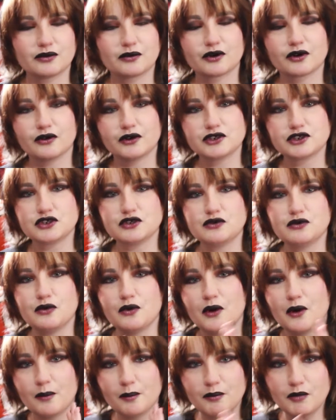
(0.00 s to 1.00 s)
We're going to
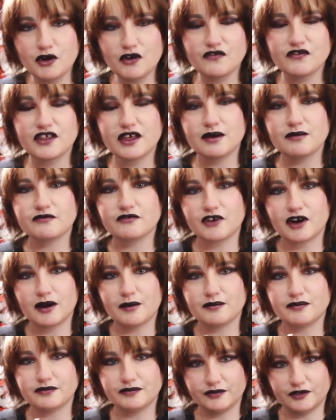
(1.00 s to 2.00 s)
move them
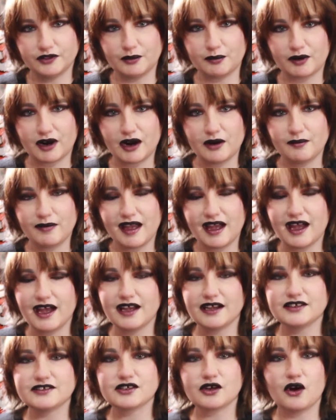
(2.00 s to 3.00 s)
from the brown
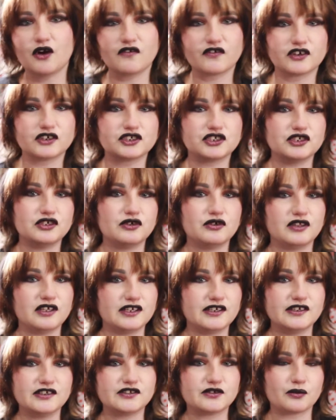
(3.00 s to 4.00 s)
bags over to
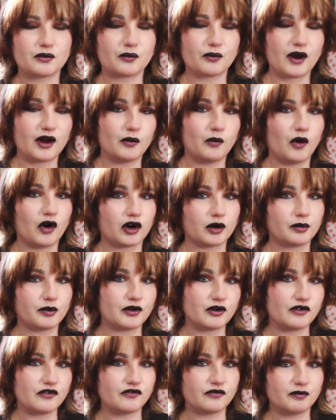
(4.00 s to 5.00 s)
these red
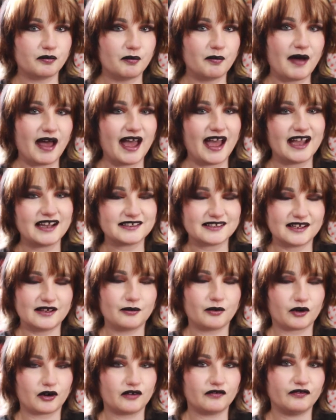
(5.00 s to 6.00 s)
waterproof bags, and
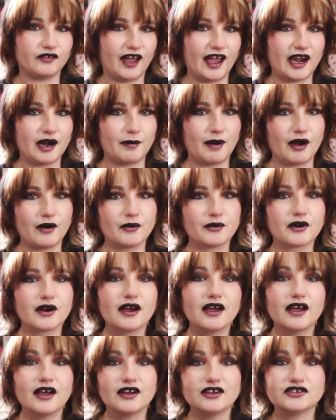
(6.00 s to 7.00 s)
we're going to flatten them out.
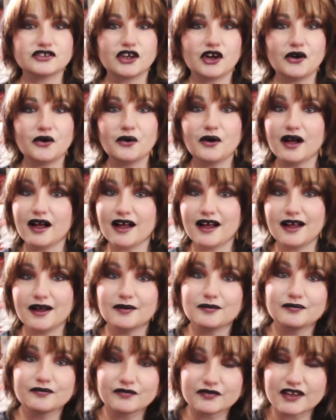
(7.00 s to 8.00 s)
So
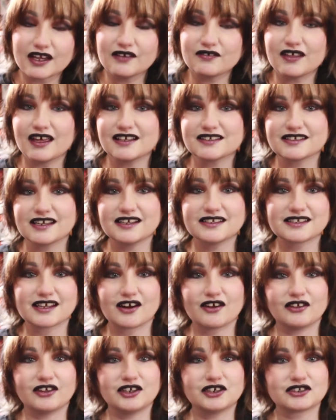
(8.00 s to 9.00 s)
if that sounds at
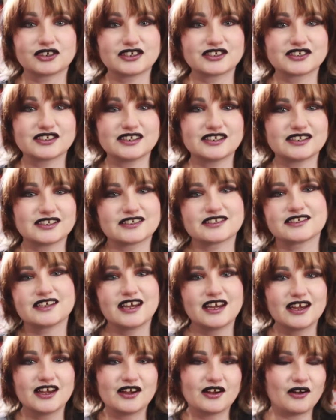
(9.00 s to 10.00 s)
all interesting, just
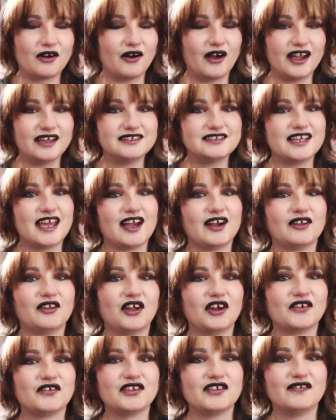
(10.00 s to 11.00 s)
go ahead, tag
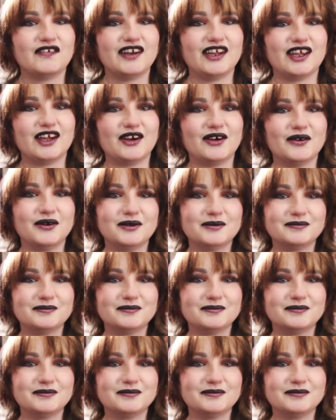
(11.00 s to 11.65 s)
along for the video.